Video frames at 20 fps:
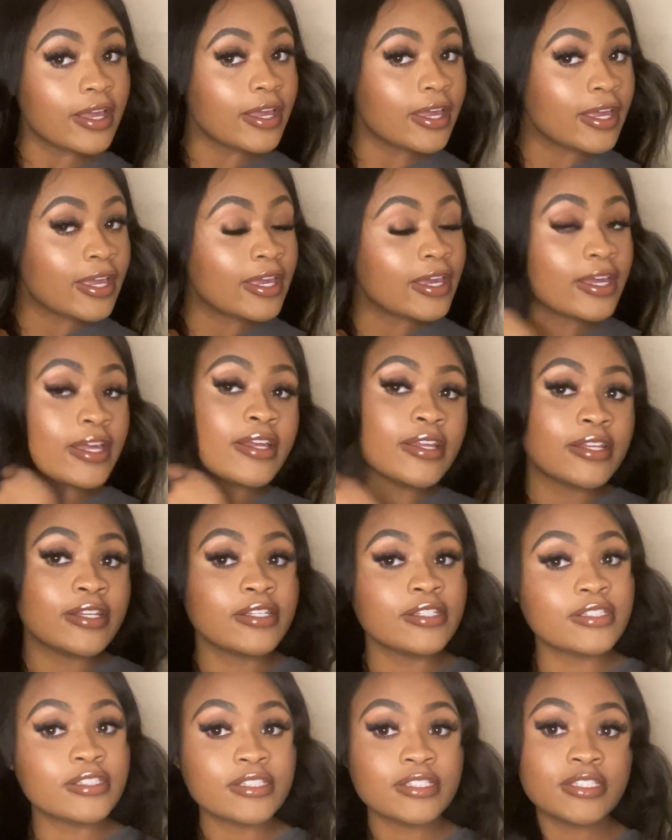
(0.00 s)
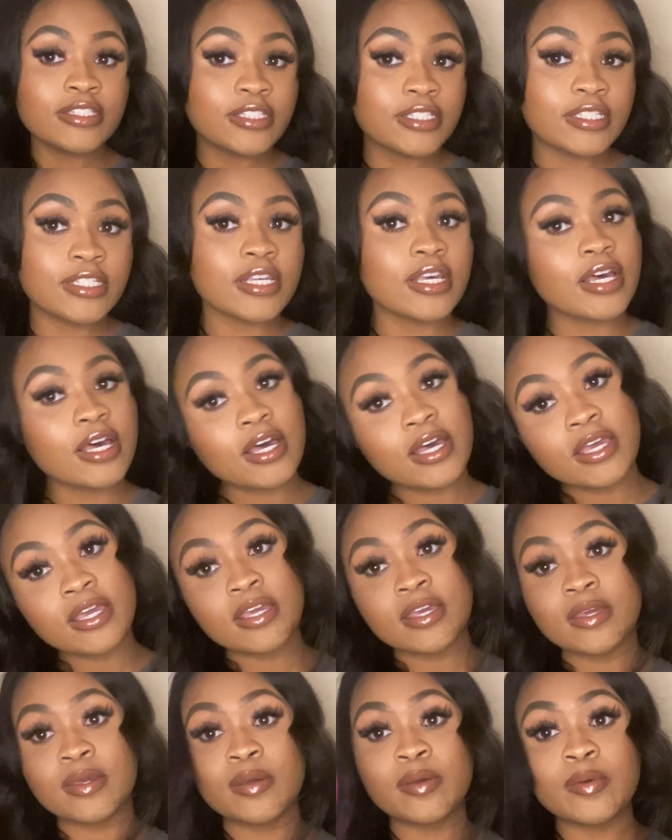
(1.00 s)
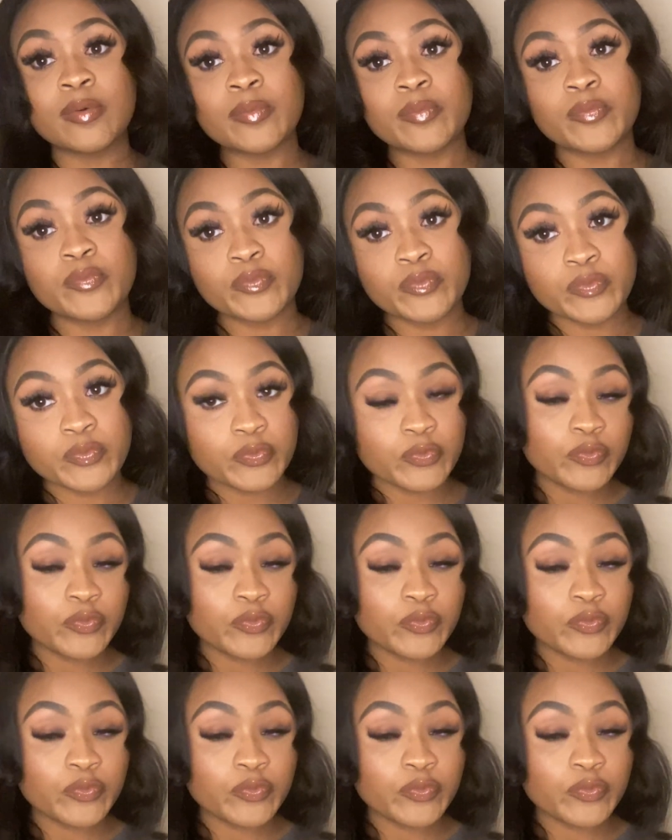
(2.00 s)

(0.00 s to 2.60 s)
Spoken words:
and I am